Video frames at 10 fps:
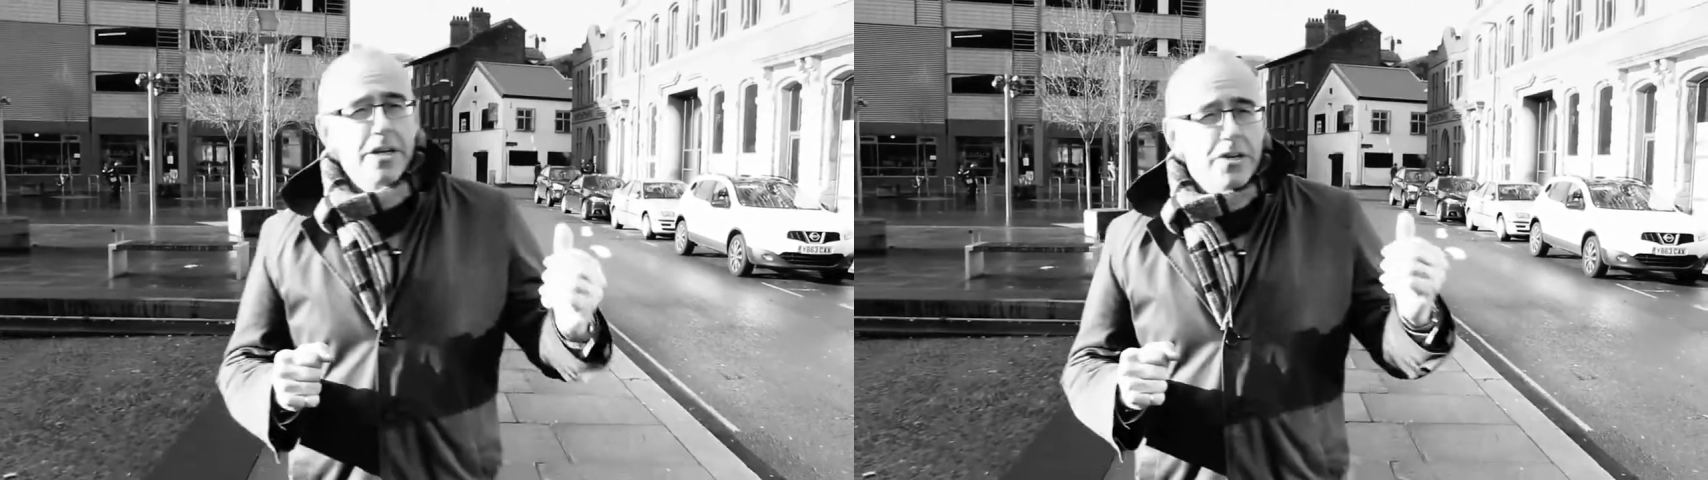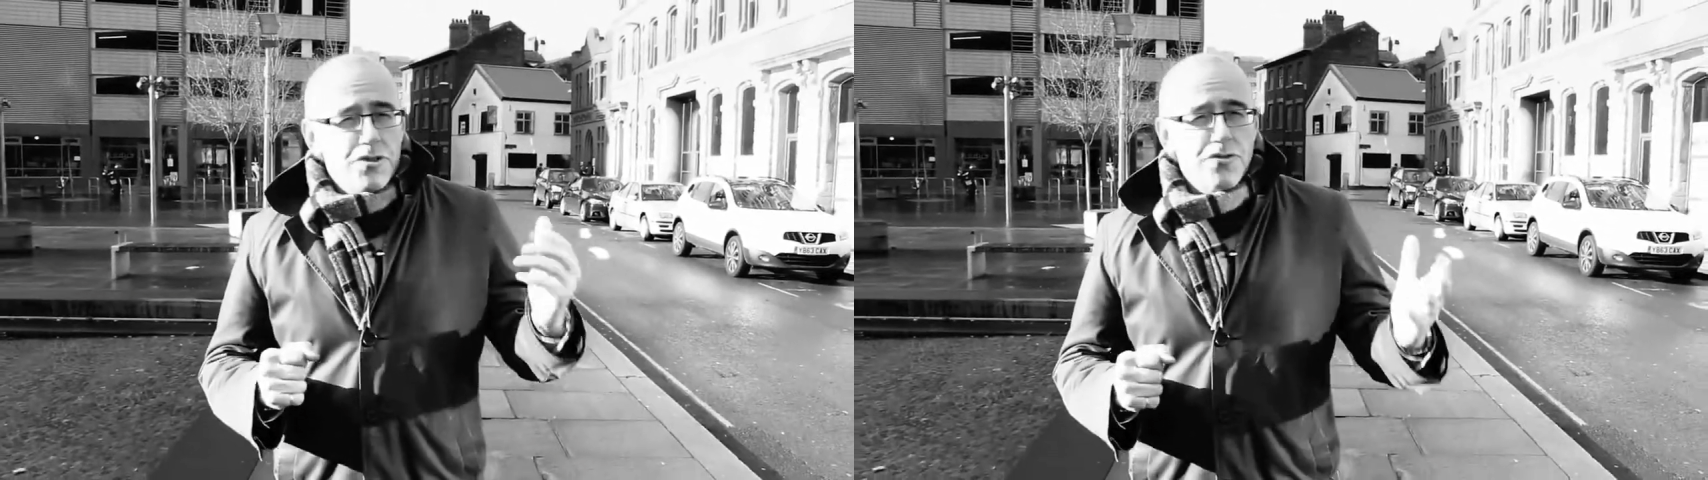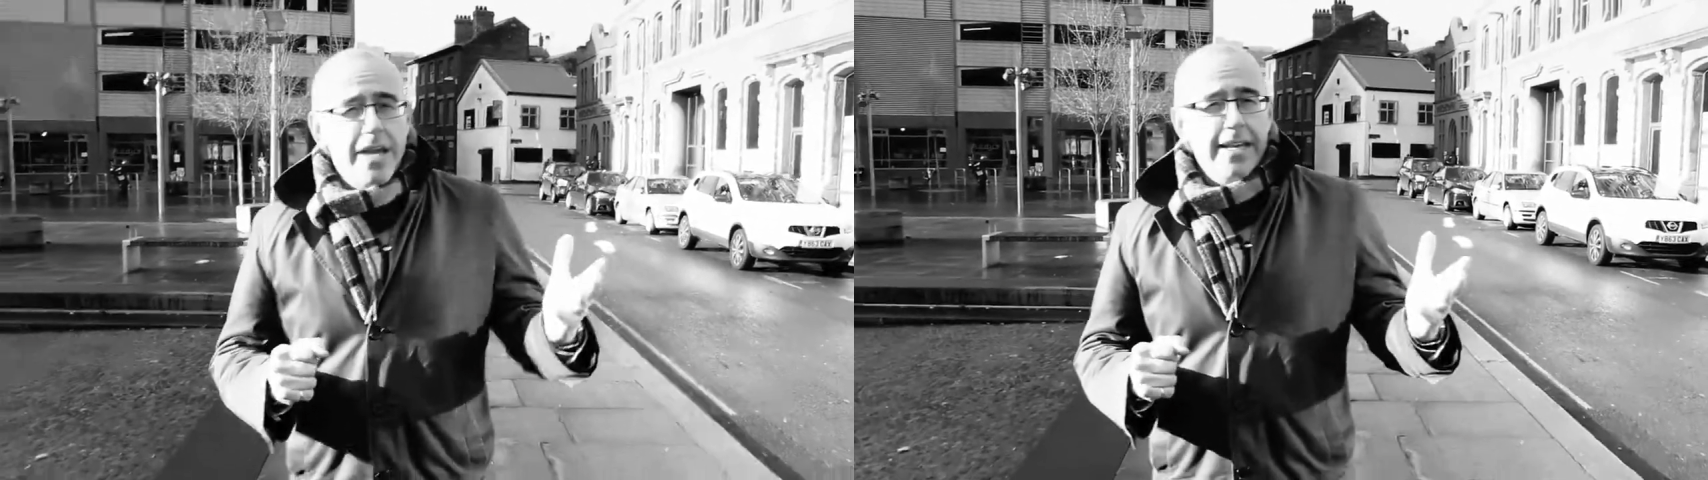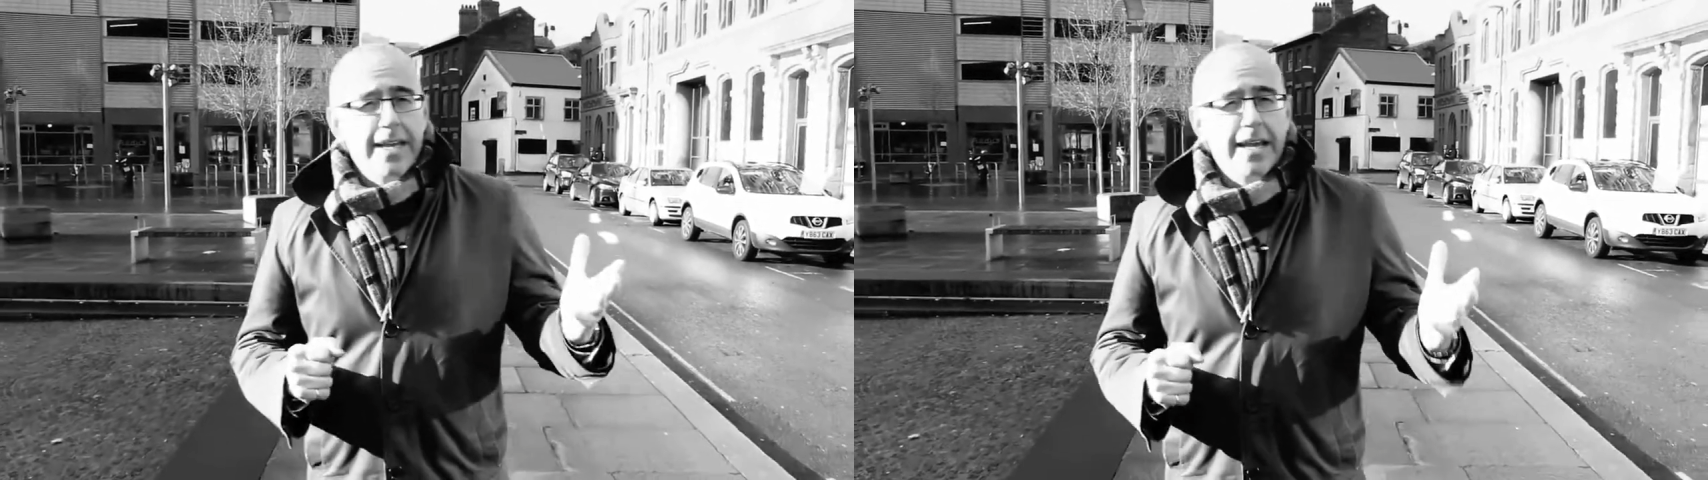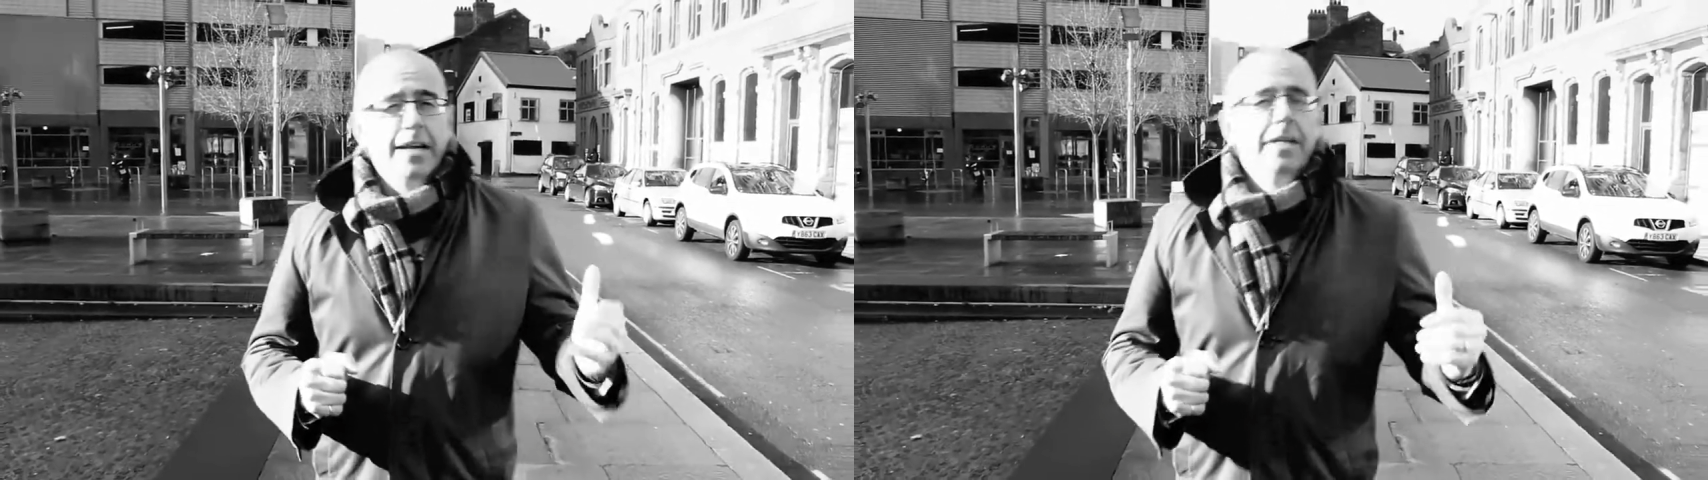
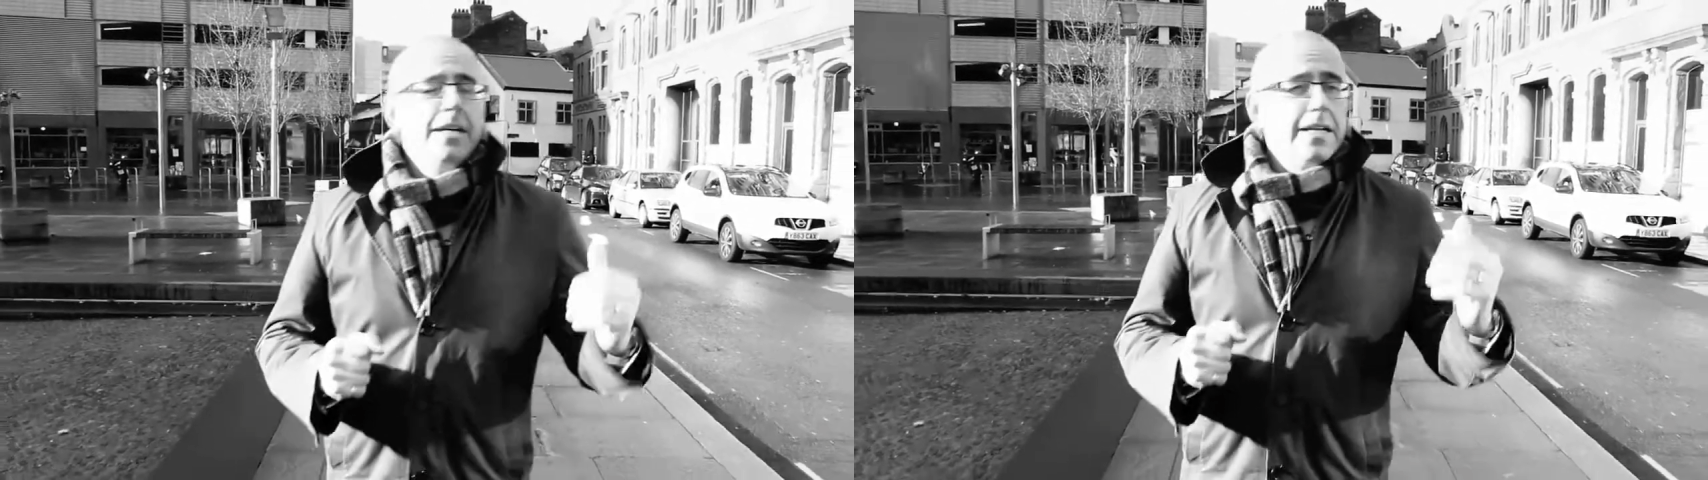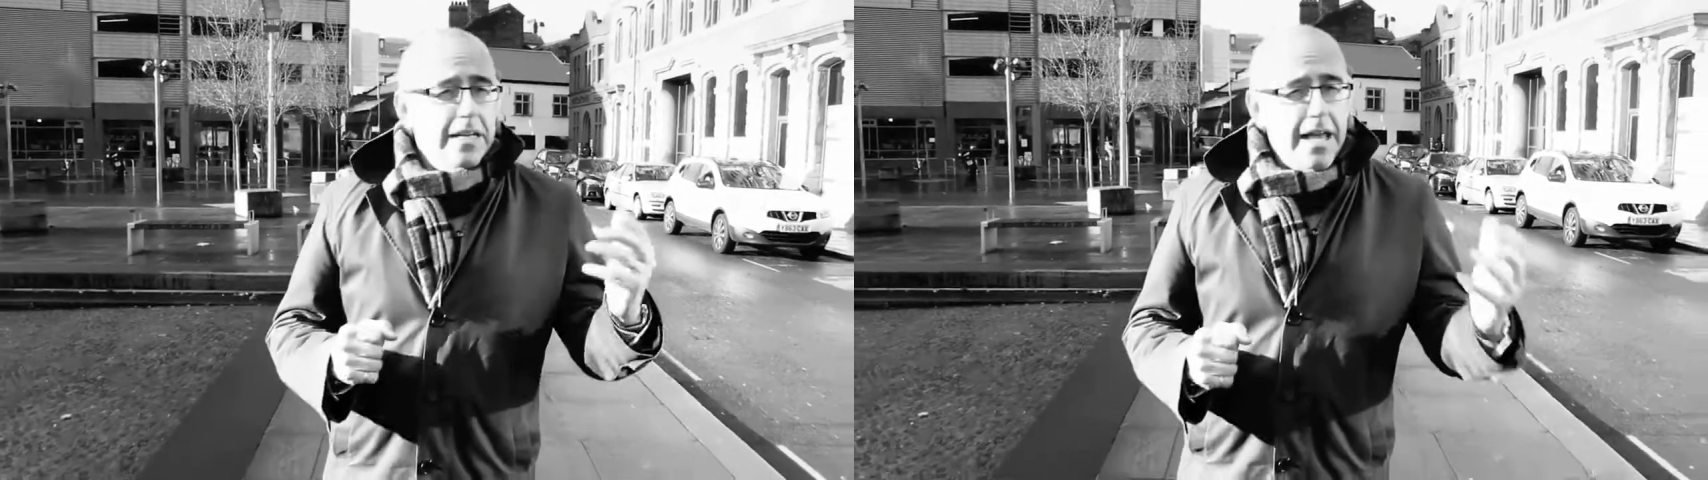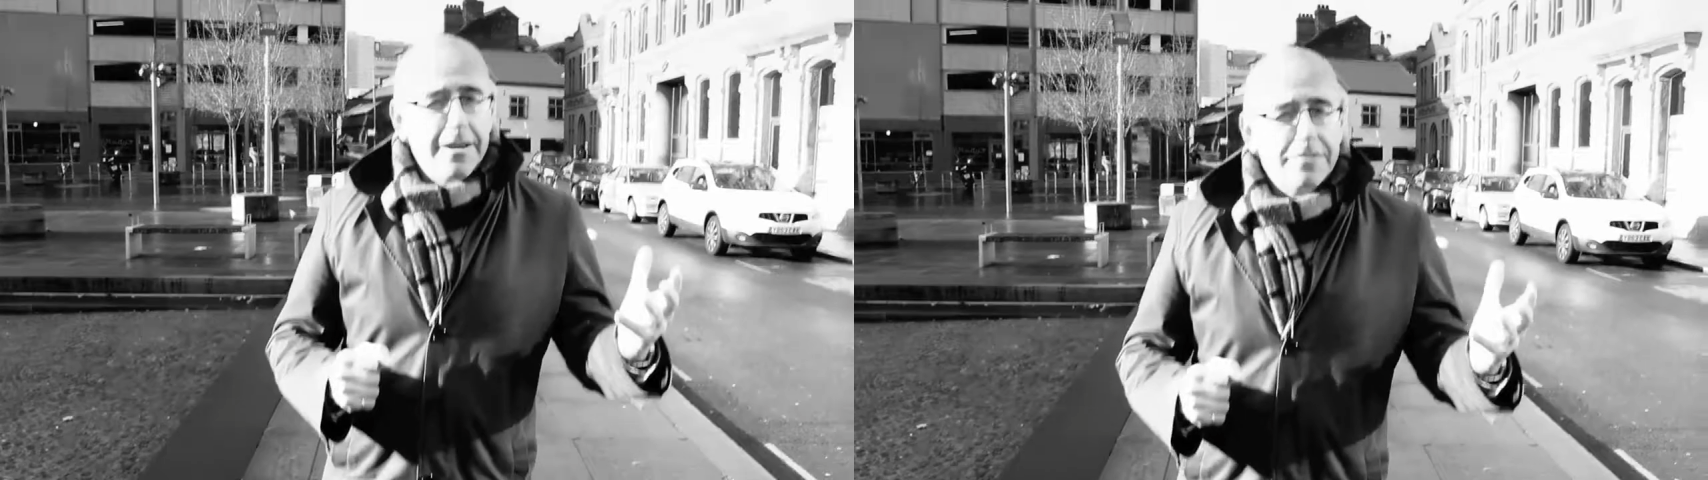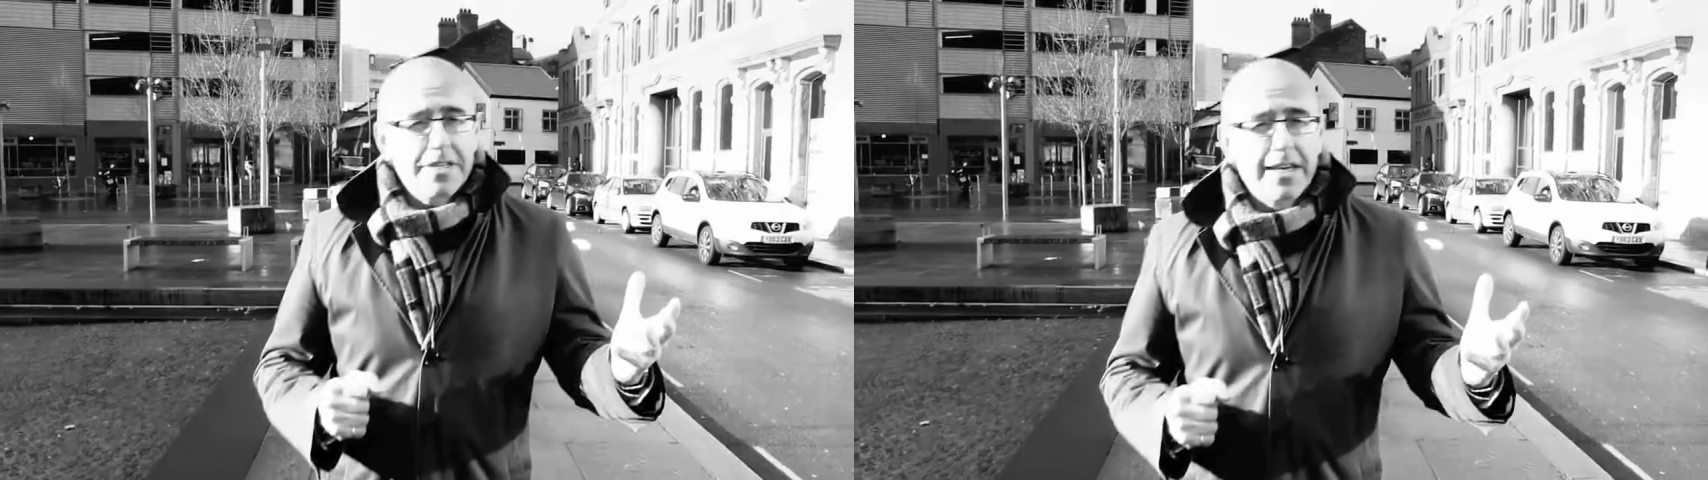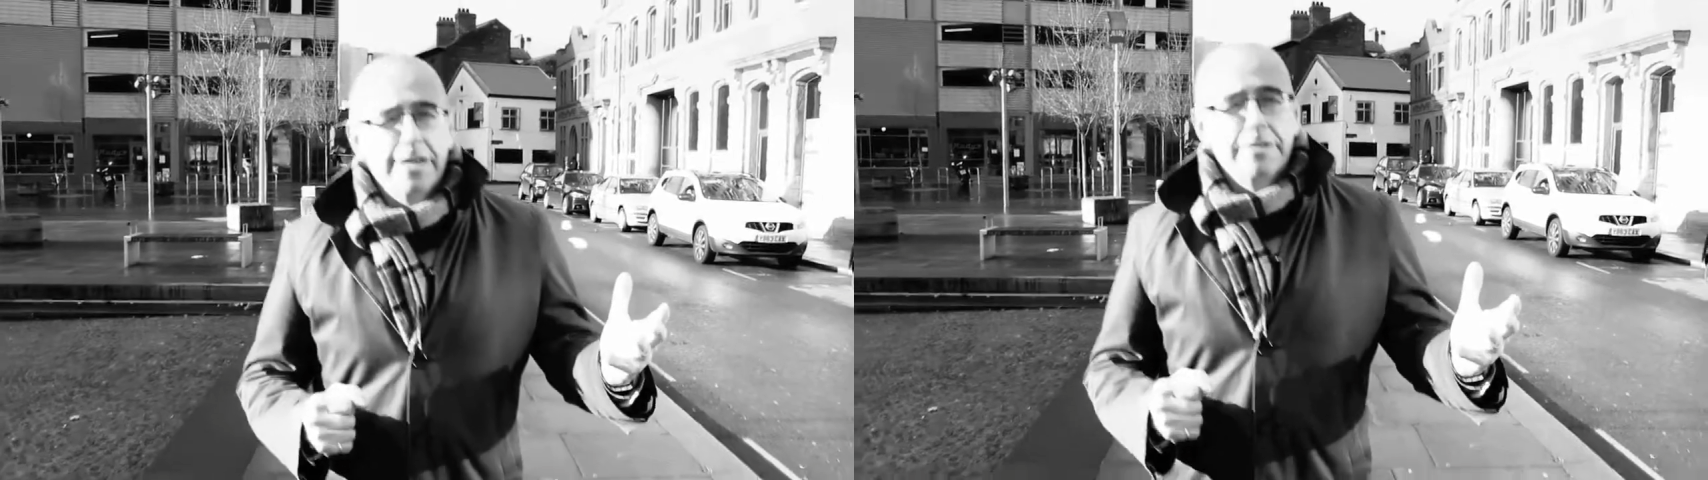training, life
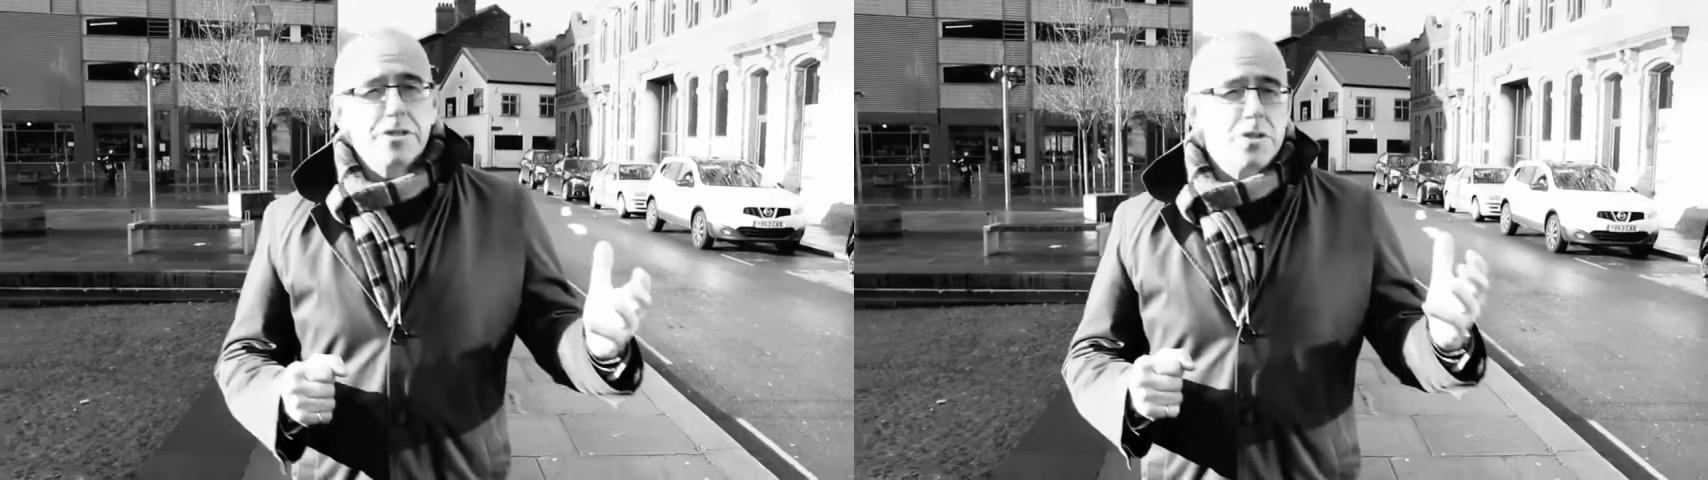skills,